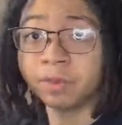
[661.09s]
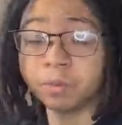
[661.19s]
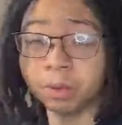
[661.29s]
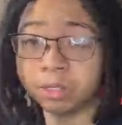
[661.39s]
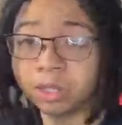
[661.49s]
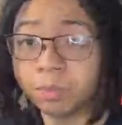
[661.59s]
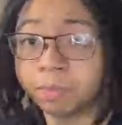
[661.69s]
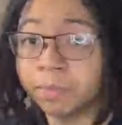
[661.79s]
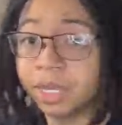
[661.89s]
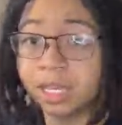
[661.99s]
both of them
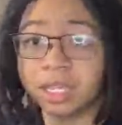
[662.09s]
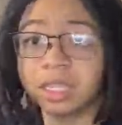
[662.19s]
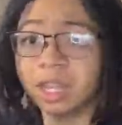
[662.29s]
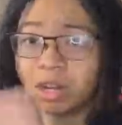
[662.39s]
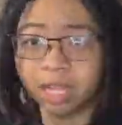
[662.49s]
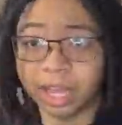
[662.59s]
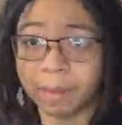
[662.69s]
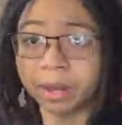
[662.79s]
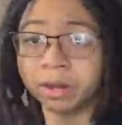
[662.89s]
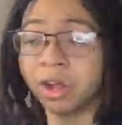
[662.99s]
because they're not that
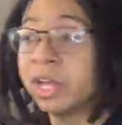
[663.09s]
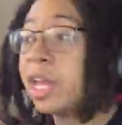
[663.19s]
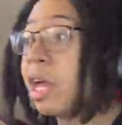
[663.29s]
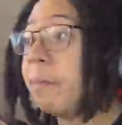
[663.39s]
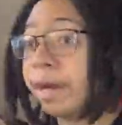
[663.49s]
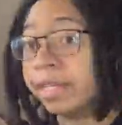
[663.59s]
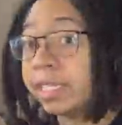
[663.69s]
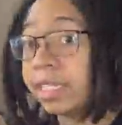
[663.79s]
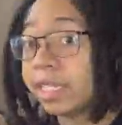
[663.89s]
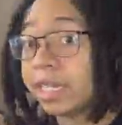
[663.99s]
bad at all. But